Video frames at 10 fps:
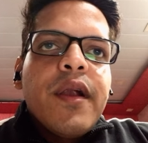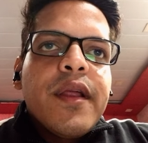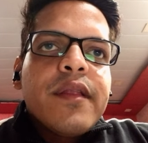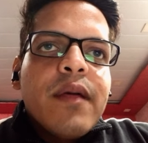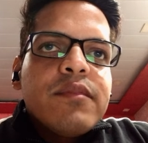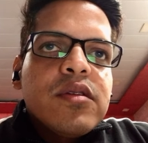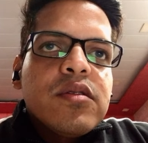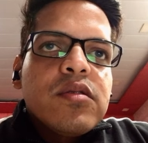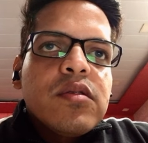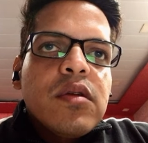exams.
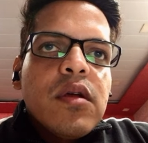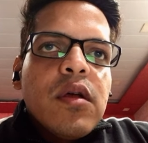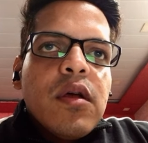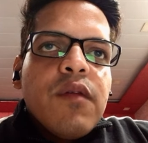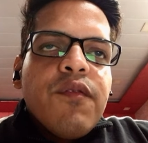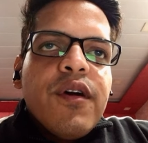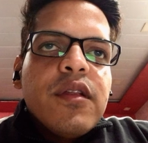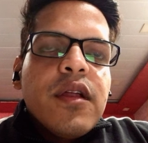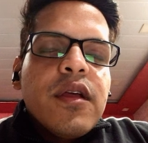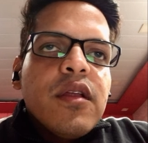First
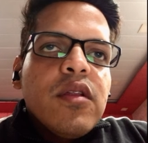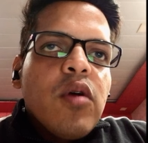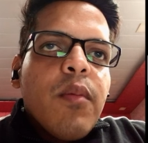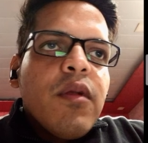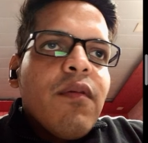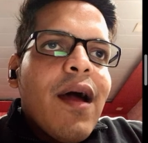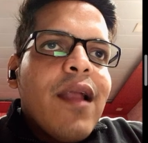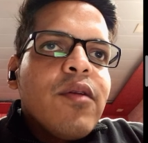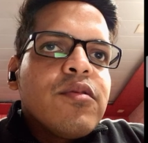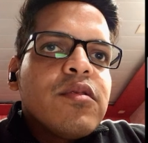thing is normal values.